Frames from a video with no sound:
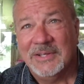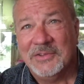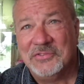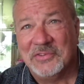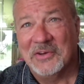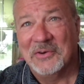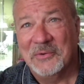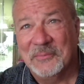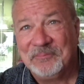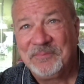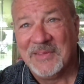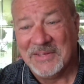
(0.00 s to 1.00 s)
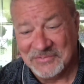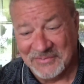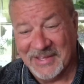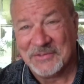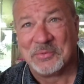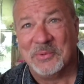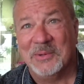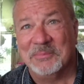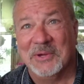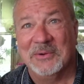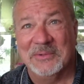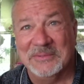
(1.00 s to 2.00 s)
So I said, that's where
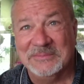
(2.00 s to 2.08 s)
I'm going.